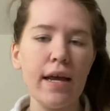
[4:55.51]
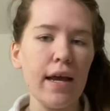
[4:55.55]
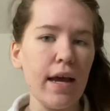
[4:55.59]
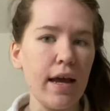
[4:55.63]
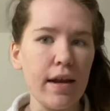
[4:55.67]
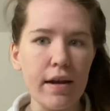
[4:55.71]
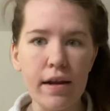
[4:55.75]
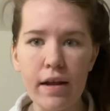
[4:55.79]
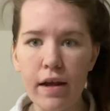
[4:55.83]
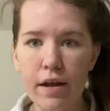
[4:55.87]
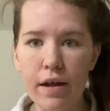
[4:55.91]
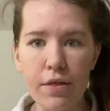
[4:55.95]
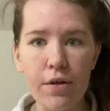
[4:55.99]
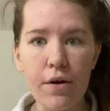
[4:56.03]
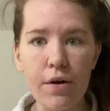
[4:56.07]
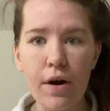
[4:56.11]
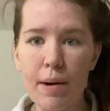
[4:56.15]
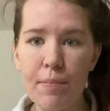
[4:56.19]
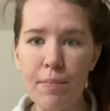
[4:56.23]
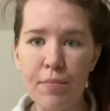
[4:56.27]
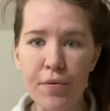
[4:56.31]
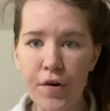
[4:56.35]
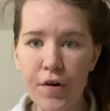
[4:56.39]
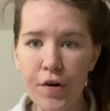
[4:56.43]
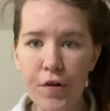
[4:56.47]
any other
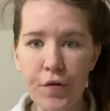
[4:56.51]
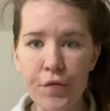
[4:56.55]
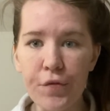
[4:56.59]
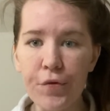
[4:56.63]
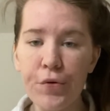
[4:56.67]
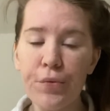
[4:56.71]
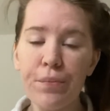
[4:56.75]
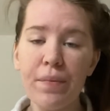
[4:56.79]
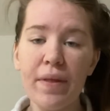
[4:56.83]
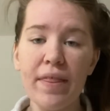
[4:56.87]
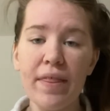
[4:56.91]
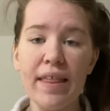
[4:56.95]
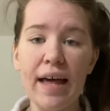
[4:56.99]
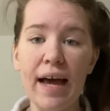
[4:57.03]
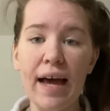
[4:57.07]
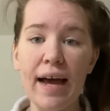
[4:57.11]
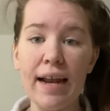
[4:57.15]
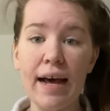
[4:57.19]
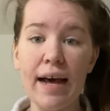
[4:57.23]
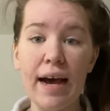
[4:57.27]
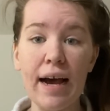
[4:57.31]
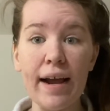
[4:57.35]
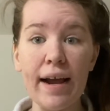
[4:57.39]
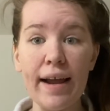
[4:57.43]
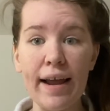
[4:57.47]
operating room that
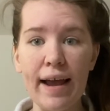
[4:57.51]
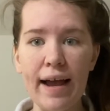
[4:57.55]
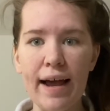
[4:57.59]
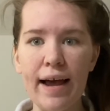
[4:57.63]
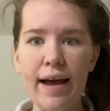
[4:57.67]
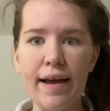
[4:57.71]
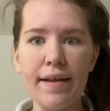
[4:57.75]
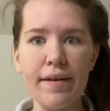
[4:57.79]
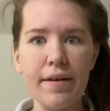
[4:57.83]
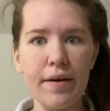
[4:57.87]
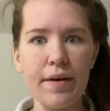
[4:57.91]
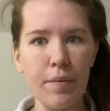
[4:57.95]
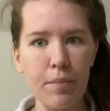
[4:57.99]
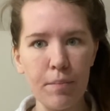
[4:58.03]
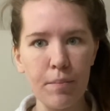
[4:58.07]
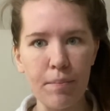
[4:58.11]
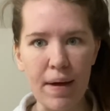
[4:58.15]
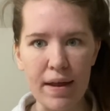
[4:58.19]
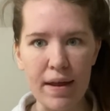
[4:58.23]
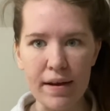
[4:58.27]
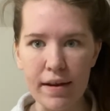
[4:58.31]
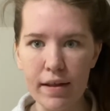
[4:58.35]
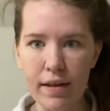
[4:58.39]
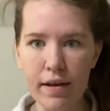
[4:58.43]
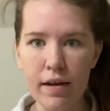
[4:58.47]
I had
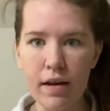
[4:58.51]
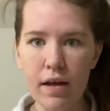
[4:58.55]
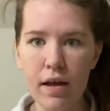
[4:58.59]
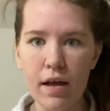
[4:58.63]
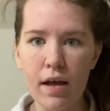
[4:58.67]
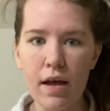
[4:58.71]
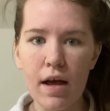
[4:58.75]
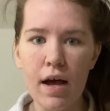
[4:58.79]
been in.